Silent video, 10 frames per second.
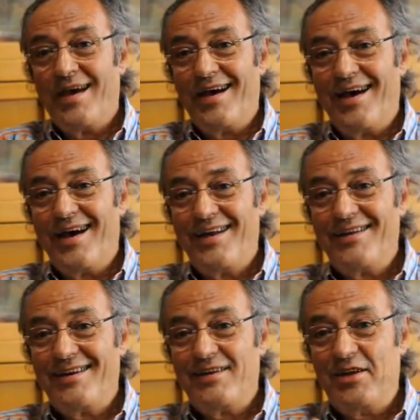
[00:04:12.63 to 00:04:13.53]
and
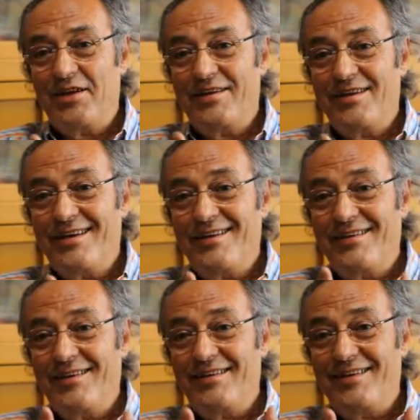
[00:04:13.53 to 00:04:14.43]

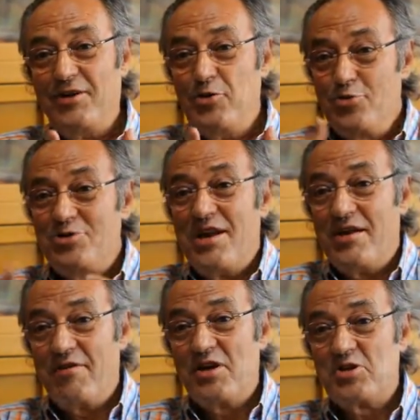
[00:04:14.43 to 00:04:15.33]
the new
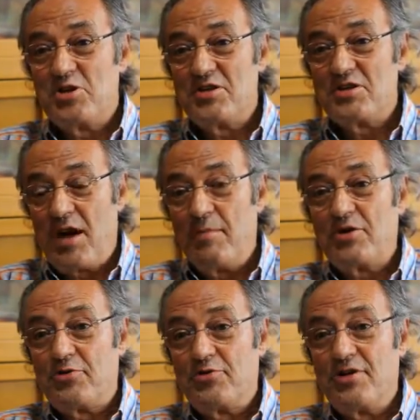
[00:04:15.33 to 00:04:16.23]
generation is coming
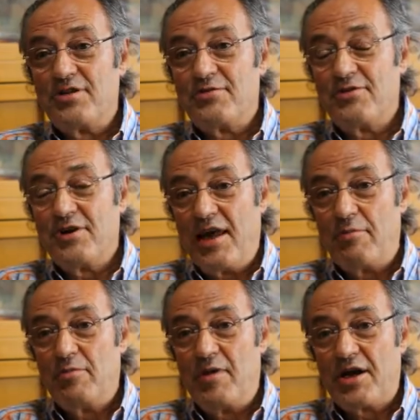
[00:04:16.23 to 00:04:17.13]
to the
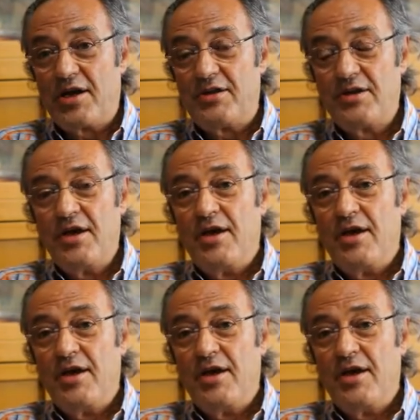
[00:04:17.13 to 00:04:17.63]
labor market